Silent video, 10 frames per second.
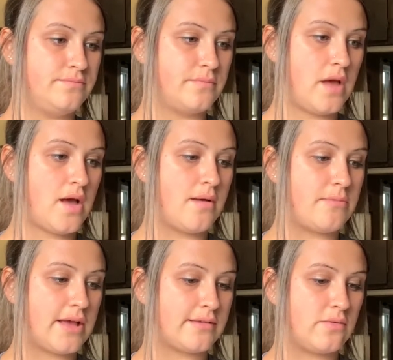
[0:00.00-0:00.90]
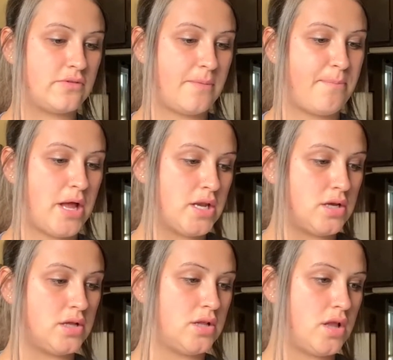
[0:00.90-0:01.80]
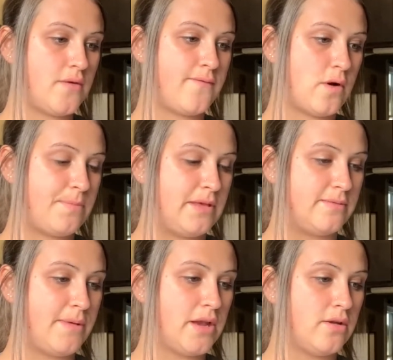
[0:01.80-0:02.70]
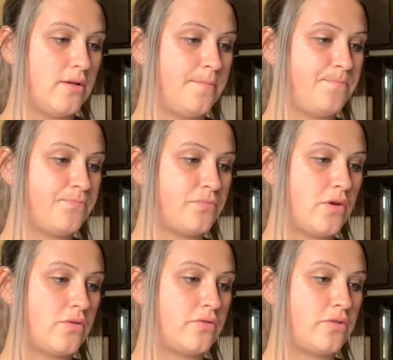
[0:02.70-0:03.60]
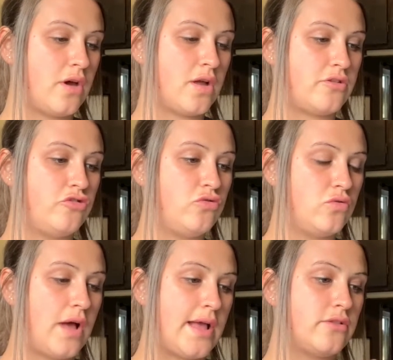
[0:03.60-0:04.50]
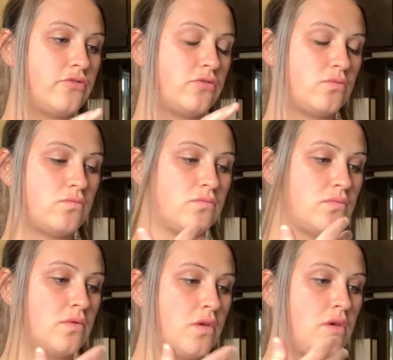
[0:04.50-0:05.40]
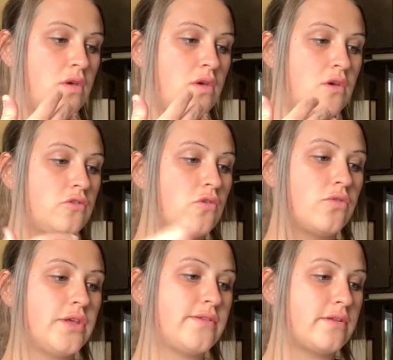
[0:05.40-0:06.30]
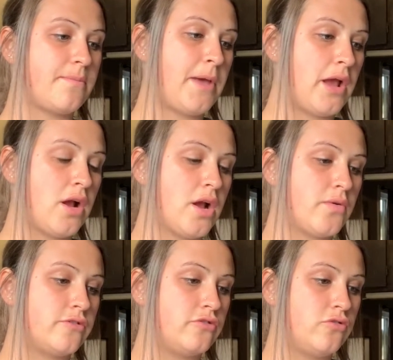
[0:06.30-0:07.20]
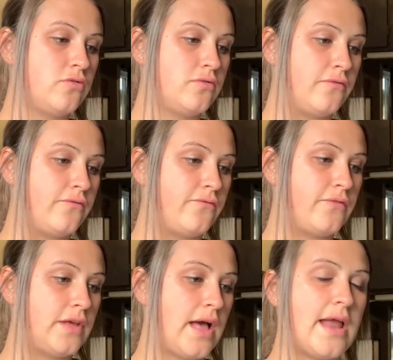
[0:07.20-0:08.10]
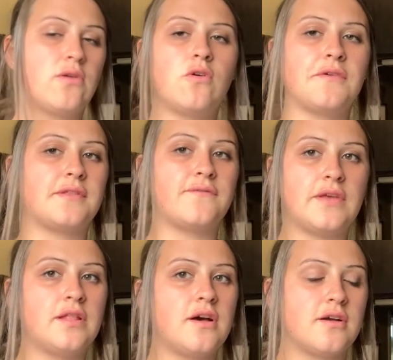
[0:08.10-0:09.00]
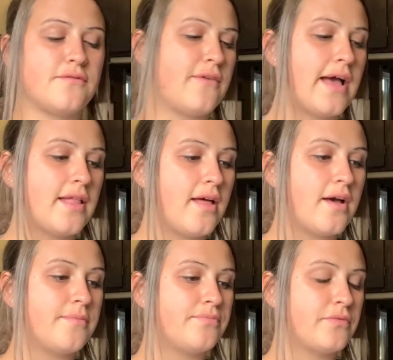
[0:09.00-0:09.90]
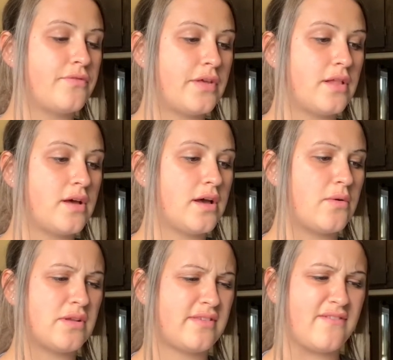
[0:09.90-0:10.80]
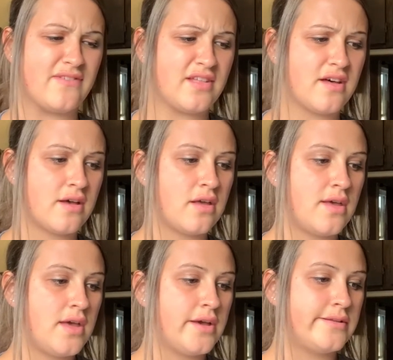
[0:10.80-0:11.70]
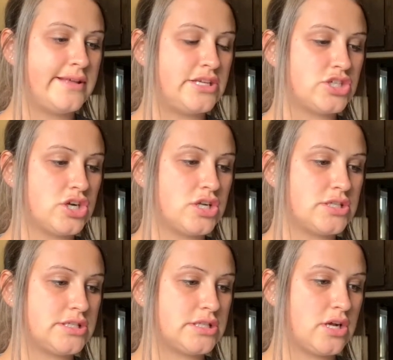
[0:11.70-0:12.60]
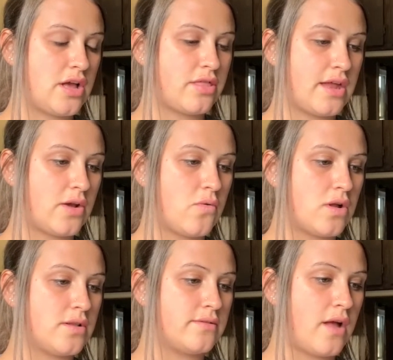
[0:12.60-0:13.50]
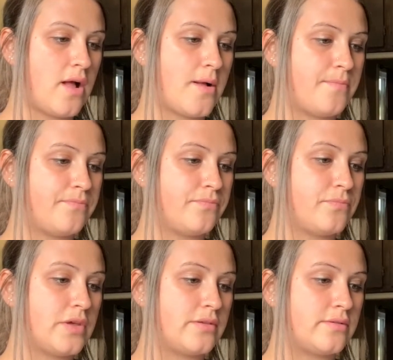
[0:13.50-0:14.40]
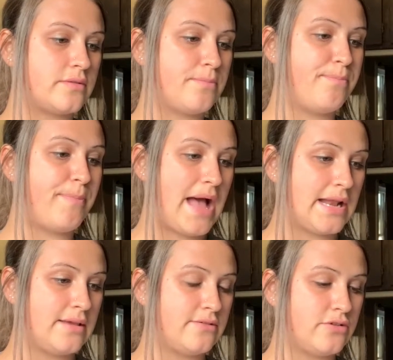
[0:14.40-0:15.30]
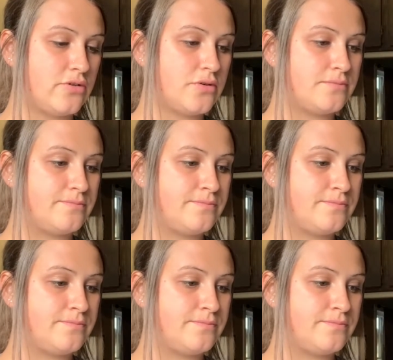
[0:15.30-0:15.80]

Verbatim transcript: Um, next, it was a bundle, a four-piece bundle. There's the two, I sold these as a pair. It was two, I don't know if it's Fila or Fila, Fila, I want to say Fila, t-shirts. They're athletic ones. Um, this bodysuit,